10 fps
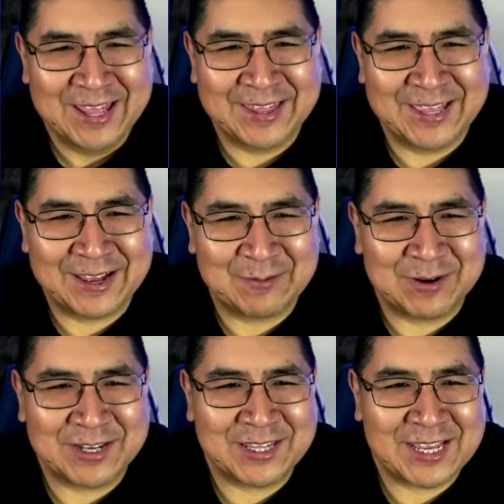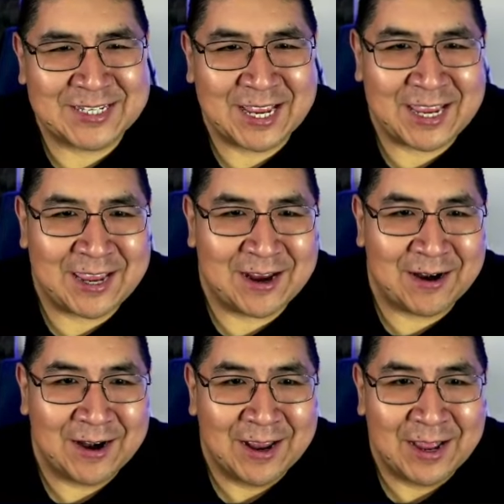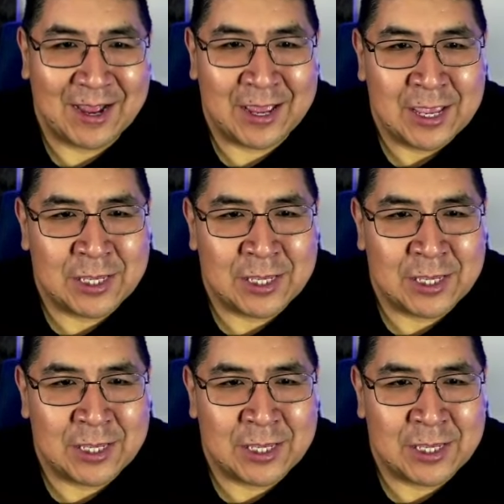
the what did they say here? Uh,